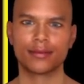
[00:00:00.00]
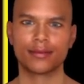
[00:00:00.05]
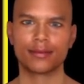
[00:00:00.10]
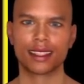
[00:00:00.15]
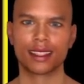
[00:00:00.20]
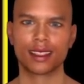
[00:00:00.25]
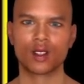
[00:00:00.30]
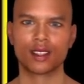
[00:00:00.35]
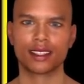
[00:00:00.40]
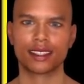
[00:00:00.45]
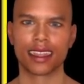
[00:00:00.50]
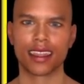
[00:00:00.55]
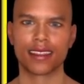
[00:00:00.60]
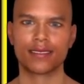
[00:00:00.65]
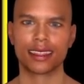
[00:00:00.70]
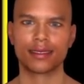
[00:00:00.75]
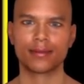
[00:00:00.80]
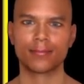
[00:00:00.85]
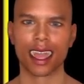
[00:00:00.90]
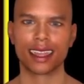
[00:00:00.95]
And as
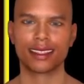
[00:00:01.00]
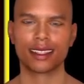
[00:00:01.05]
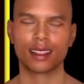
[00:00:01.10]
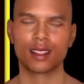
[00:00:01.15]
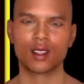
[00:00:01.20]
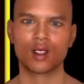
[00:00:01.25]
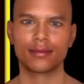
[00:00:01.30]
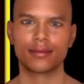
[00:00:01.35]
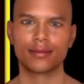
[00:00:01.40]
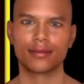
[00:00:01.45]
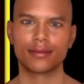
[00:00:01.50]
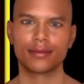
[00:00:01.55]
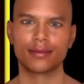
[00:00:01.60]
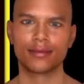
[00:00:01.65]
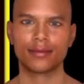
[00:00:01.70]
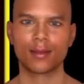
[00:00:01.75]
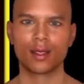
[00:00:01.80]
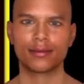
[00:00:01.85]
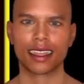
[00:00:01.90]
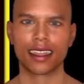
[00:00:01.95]
far as your friend,
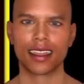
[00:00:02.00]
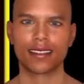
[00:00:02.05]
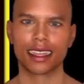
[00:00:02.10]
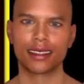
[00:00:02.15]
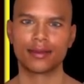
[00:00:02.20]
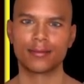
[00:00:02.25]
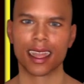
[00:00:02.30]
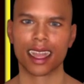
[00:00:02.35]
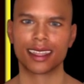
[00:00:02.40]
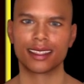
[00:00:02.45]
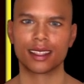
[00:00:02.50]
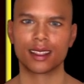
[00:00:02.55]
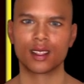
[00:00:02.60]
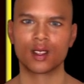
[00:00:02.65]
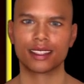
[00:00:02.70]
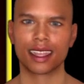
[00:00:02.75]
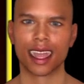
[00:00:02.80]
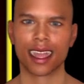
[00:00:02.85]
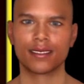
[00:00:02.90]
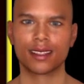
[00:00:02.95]
you mentioned that they
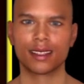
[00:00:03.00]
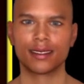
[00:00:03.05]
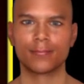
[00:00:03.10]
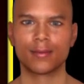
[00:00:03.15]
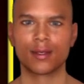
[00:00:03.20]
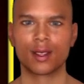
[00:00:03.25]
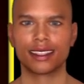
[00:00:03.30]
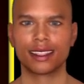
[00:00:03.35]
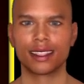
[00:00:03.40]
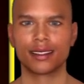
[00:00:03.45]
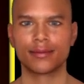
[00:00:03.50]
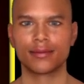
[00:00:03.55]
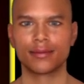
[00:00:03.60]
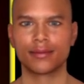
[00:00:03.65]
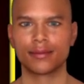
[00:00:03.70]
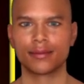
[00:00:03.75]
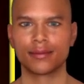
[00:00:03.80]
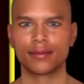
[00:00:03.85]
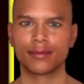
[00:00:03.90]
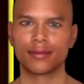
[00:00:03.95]
didn't agree with this
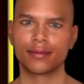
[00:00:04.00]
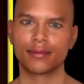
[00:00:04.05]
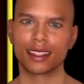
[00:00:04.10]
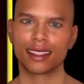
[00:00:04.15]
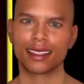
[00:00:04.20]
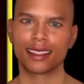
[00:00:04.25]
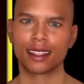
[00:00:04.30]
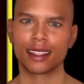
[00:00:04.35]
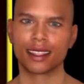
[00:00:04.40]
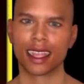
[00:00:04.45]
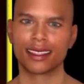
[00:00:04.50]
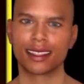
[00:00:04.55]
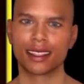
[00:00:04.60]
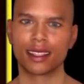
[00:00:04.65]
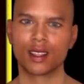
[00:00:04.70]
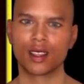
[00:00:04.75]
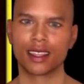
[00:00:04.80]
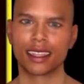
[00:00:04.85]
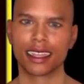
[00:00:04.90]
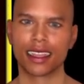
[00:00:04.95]
statement, well I agree
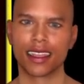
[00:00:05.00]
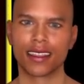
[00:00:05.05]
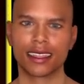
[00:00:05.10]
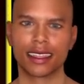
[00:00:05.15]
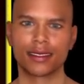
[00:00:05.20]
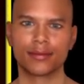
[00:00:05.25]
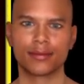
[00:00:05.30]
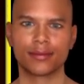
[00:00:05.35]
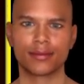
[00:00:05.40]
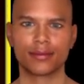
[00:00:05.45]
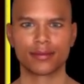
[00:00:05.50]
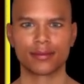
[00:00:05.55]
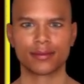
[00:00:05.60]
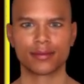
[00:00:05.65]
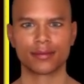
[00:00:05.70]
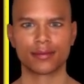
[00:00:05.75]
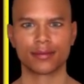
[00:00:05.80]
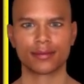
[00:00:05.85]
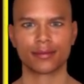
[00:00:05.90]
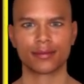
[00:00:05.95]
with them too,
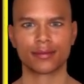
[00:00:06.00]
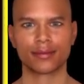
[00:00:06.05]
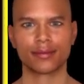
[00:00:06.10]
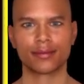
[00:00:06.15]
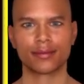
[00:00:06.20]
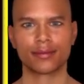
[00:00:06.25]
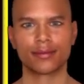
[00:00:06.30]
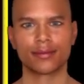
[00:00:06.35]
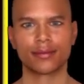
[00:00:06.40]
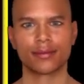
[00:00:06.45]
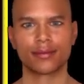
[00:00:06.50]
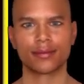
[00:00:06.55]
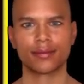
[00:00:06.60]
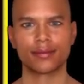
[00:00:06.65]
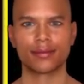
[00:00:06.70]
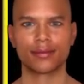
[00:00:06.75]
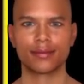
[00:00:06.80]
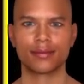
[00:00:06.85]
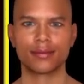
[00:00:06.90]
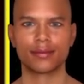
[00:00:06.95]
that there is no word
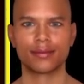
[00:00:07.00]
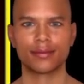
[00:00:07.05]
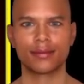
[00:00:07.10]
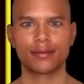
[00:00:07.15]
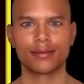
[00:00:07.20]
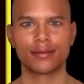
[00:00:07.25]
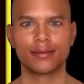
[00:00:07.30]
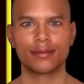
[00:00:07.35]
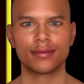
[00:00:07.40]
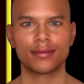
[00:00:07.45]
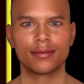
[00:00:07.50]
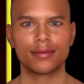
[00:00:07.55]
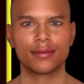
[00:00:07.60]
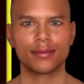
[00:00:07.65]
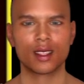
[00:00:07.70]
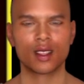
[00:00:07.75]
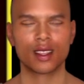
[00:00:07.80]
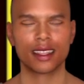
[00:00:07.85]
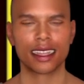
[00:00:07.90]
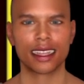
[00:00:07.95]
Trinity there if that's
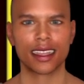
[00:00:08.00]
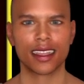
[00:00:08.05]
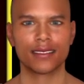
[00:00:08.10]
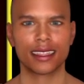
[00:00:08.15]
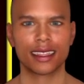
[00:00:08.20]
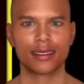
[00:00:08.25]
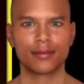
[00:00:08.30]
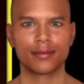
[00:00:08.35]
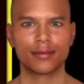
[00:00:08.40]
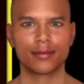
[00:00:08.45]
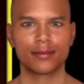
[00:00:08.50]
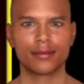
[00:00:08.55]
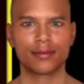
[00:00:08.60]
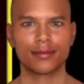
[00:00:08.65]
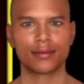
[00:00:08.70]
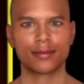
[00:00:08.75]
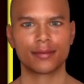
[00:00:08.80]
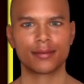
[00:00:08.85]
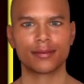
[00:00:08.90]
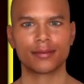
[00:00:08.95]
what they are
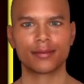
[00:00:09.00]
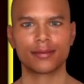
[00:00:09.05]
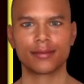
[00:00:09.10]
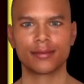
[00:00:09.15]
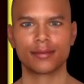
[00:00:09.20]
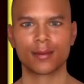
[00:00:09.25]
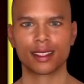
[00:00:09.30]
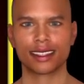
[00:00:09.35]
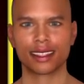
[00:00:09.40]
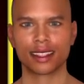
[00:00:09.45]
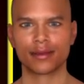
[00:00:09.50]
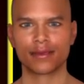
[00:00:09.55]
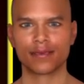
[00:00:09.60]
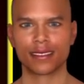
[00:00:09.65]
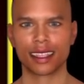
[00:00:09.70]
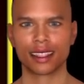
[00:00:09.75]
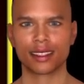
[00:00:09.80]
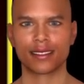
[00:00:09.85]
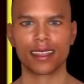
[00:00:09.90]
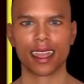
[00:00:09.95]
saying. It has
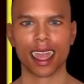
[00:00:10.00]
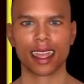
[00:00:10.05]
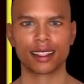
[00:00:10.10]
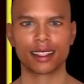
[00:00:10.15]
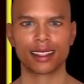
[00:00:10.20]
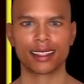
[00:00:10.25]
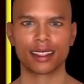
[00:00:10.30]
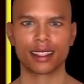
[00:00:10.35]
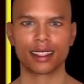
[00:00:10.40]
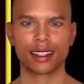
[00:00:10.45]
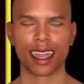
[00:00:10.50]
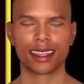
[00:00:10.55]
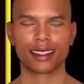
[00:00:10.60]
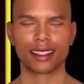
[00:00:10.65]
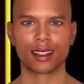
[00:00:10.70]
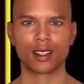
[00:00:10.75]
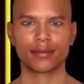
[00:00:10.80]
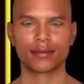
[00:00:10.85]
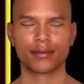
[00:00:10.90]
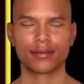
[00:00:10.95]
not or ever been taken
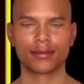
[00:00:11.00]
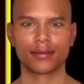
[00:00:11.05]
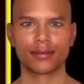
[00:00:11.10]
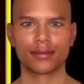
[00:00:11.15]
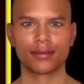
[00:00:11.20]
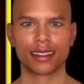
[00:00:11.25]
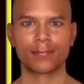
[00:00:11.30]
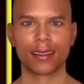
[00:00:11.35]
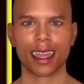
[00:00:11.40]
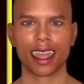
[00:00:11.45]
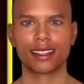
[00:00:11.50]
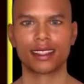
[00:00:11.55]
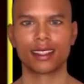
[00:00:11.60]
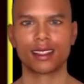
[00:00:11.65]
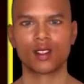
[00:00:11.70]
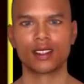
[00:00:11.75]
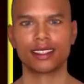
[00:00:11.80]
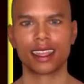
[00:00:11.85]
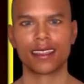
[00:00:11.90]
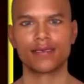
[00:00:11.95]
out, because it
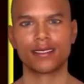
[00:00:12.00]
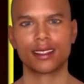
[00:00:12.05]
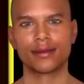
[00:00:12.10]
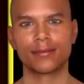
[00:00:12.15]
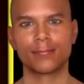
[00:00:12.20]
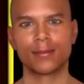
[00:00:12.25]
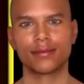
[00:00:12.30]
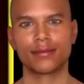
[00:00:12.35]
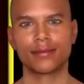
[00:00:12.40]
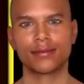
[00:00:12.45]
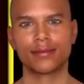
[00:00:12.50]
never was there.